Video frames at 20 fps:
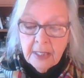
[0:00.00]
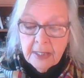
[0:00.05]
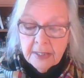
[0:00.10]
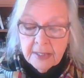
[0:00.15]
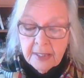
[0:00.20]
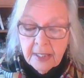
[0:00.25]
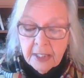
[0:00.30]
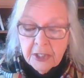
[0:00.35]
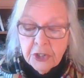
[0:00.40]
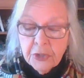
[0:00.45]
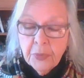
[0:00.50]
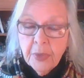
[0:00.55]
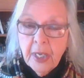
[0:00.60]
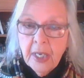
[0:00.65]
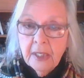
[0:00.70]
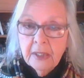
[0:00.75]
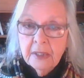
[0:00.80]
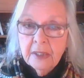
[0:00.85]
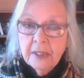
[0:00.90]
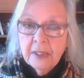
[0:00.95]

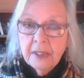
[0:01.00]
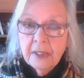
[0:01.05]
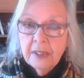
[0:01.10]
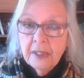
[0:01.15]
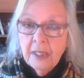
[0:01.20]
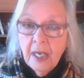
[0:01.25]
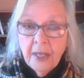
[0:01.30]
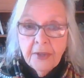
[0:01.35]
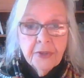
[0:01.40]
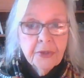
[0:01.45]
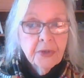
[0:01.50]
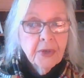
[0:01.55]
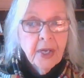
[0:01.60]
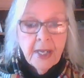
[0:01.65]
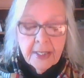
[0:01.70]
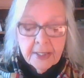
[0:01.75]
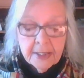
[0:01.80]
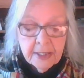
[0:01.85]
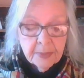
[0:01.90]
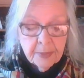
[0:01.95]
sexuality and other
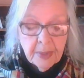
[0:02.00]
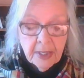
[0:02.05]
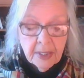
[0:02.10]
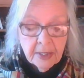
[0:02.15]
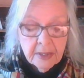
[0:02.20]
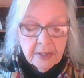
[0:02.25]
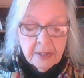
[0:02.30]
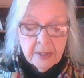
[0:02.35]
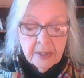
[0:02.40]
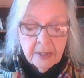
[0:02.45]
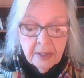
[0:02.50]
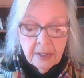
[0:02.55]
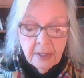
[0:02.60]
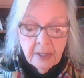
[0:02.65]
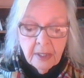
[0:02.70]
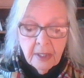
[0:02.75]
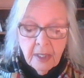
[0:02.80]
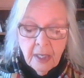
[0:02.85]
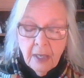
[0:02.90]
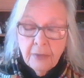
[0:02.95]
aspects
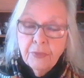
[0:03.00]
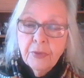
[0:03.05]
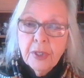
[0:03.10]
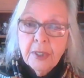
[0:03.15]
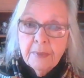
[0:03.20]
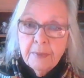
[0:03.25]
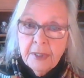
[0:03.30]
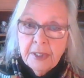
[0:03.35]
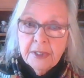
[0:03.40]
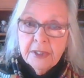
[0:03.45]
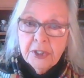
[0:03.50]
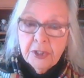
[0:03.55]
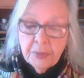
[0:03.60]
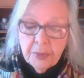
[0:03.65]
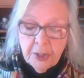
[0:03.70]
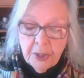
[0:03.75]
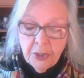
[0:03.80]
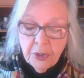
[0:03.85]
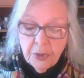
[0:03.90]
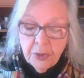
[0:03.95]
of what it means to
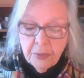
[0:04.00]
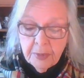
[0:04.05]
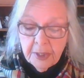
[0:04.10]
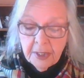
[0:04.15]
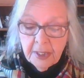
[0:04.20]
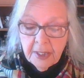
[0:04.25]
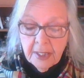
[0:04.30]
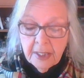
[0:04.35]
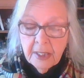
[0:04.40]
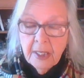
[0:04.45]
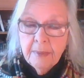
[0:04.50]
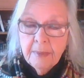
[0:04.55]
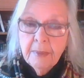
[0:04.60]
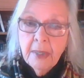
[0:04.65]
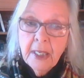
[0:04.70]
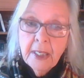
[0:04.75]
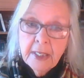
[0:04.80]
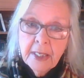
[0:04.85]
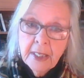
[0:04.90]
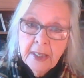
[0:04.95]
be human, and I
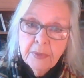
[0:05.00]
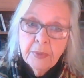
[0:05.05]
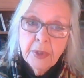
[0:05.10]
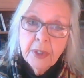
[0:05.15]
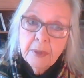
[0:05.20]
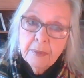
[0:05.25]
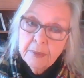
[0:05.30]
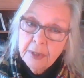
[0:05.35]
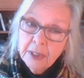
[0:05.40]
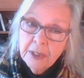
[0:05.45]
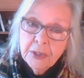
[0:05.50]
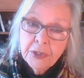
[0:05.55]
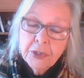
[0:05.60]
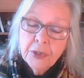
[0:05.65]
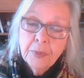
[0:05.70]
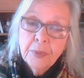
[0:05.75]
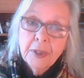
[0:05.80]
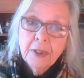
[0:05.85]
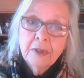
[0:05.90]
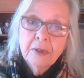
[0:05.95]
might add what it means
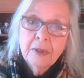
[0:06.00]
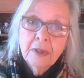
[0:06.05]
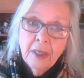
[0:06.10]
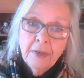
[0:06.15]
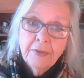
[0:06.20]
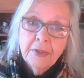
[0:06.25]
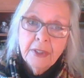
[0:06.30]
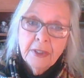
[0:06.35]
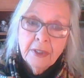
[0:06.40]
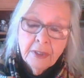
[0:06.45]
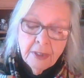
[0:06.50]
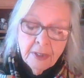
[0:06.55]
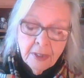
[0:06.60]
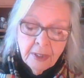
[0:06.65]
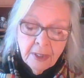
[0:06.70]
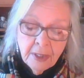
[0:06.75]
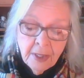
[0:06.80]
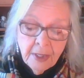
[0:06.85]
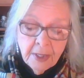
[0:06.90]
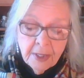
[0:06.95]
to be loving,
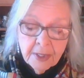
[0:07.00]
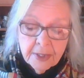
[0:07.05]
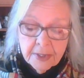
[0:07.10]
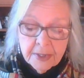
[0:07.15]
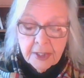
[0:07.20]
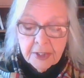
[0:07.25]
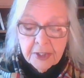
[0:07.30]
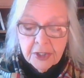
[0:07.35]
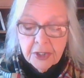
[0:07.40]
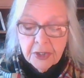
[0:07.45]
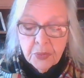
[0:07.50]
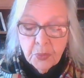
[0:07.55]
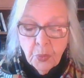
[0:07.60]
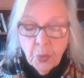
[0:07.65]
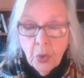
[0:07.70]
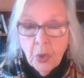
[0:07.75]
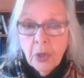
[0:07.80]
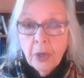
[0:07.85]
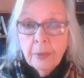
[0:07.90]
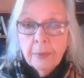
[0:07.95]
such as
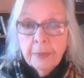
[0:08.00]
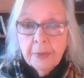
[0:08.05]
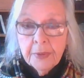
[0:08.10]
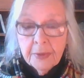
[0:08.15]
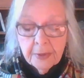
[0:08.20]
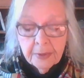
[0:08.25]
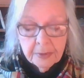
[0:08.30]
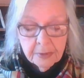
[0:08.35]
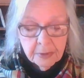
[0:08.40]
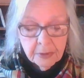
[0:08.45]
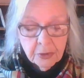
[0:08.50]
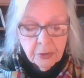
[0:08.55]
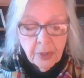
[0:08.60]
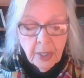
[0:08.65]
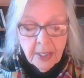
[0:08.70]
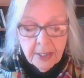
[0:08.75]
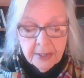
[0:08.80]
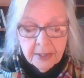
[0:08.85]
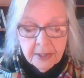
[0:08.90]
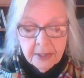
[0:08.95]
warmth,
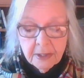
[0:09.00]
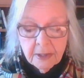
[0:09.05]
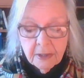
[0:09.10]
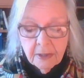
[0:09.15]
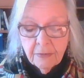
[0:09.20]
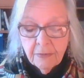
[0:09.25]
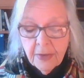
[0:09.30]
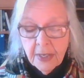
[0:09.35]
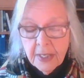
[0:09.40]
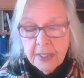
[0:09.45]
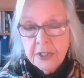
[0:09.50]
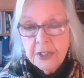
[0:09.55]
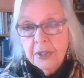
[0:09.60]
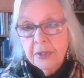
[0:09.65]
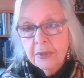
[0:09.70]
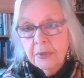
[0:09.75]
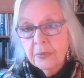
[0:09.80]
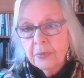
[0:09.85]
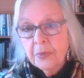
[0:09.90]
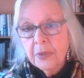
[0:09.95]
trust,
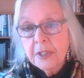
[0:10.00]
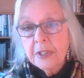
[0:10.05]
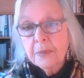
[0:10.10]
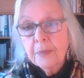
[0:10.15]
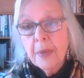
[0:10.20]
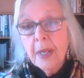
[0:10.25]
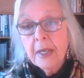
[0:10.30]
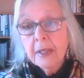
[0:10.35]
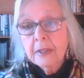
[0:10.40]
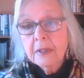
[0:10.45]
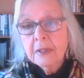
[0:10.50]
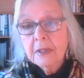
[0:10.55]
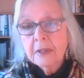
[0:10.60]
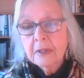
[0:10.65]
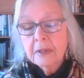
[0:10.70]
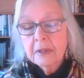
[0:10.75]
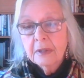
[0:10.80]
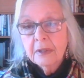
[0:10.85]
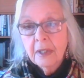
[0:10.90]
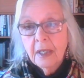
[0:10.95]
affection, respect,
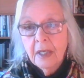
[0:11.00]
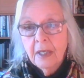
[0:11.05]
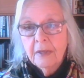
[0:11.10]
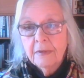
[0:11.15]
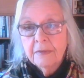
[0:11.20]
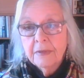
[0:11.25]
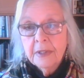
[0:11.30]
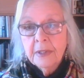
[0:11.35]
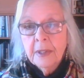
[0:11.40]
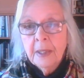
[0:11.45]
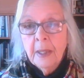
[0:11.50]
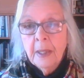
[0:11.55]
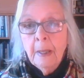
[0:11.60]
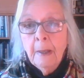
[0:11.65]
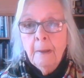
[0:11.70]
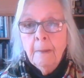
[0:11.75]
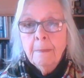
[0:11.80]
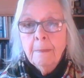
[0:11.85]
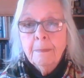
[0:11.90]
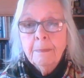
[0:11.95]
love,
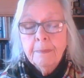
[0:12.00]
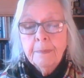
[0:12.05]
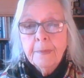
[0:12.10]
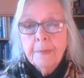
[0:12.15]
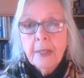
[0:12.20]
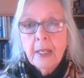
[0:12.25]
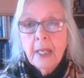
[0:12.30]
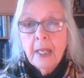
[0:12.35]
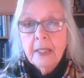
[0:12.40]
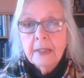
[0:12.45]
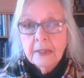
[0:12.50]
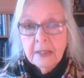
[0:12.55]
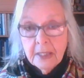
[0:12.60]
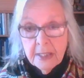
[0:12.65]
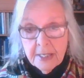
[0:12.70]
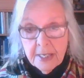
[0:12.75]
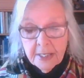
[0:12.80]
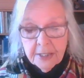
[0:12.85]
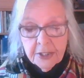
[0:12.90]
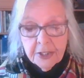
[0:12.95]
and
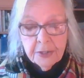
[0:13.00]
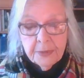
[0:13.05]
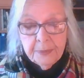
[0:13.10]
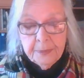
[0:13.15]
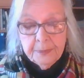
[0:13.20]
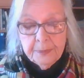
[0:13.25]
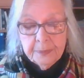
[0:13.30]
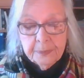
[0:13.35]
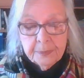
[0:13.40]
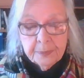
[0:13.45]
connection.